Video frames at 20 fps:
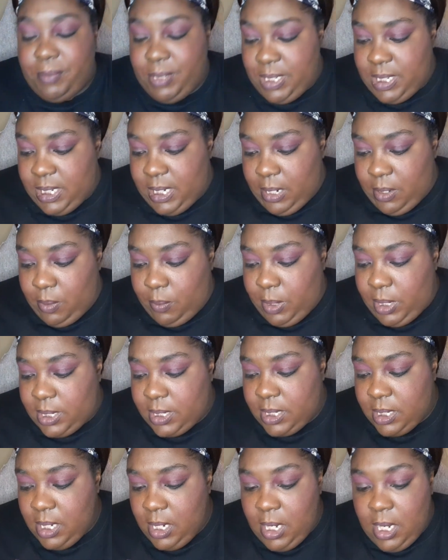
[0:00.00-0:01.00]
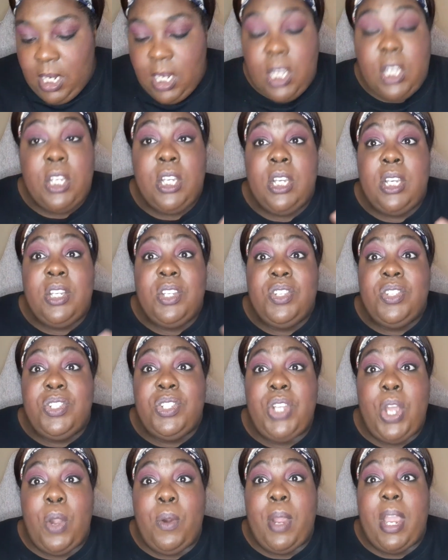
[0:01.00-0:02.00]
and see how it works.
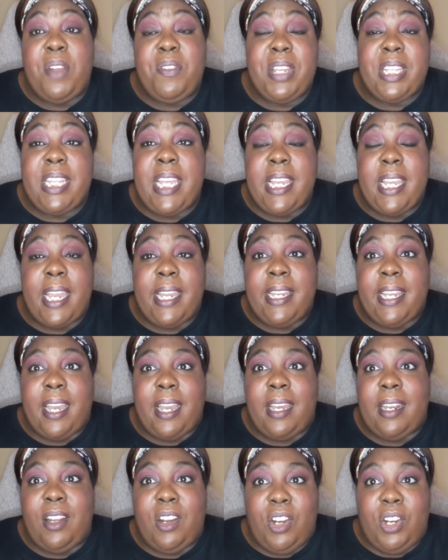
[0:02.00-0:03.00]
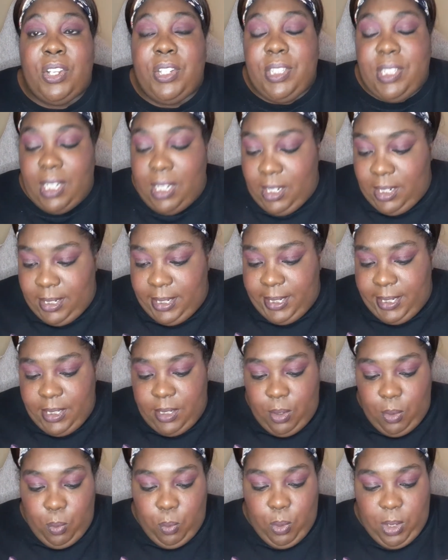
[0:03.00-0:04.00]
So everything I got
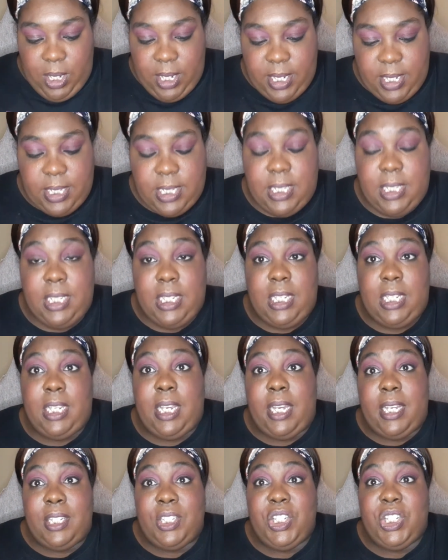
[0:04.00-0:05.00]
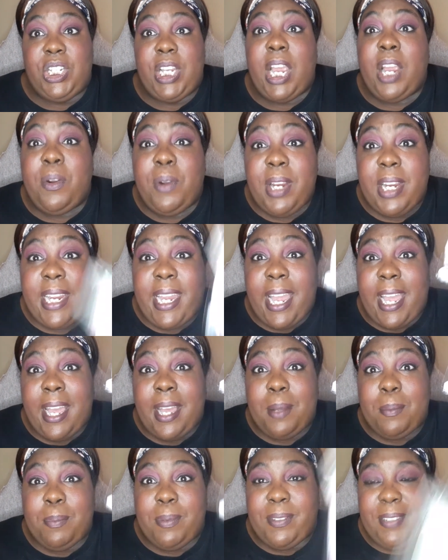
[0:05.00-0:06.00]
online was the shower
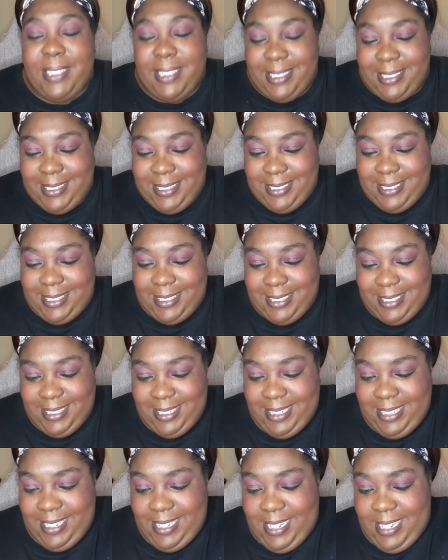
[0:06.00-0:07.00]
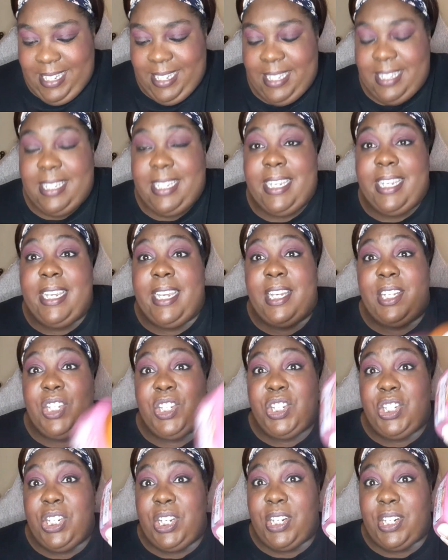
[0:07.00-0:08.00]
cap, the
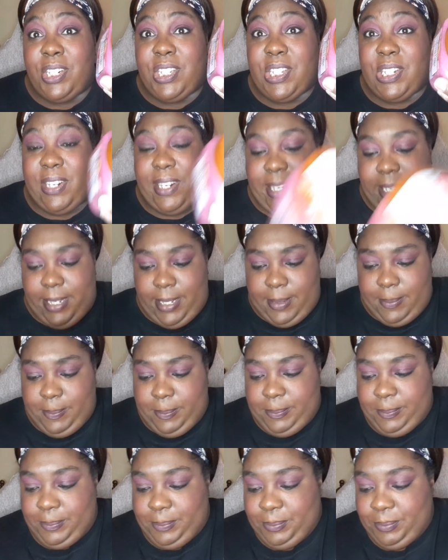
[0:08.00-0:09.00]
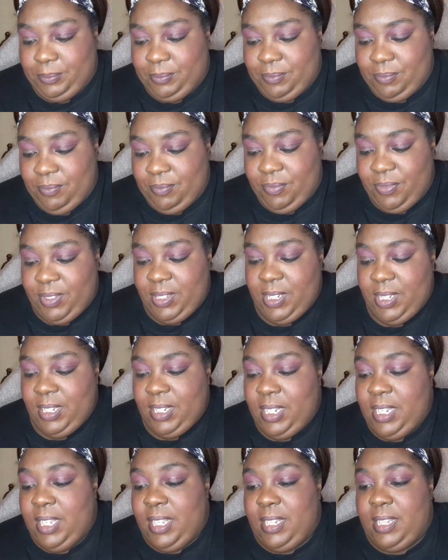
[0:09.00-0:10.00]
sugar scrub,
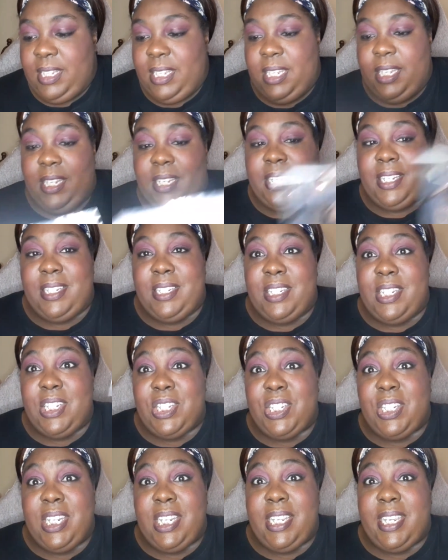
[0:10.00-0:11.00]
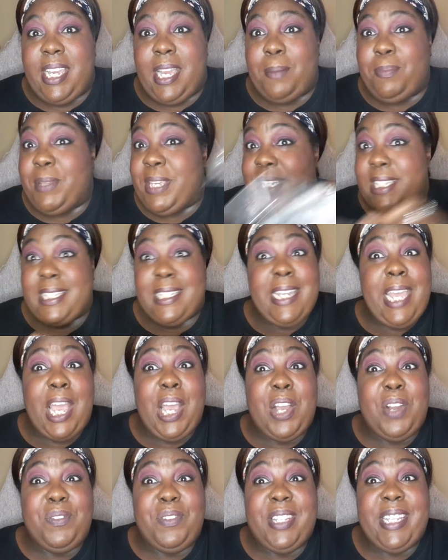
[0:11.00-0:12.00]
the conditioning cap that's
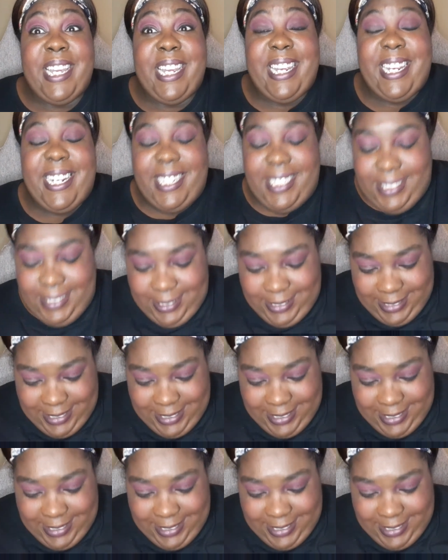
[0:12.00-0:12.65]
now over there,